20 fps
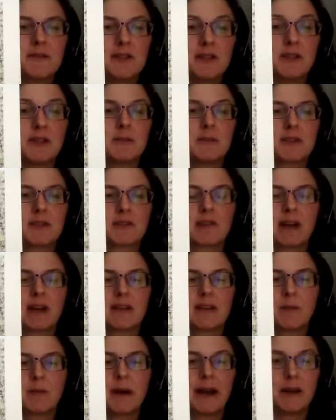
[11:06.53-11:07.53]
doom
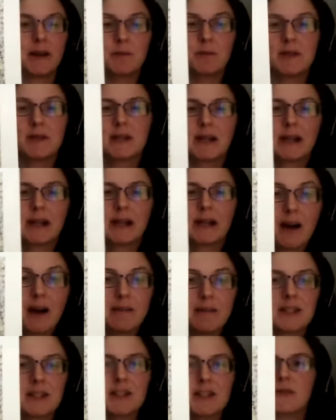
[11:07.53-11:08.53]
straight away? Would it
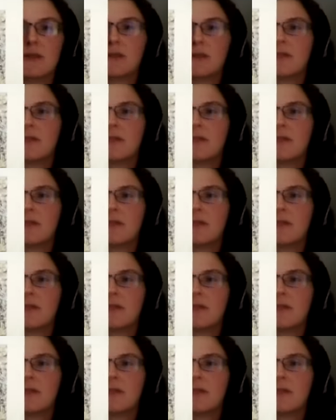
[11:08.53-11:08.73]
encourage you to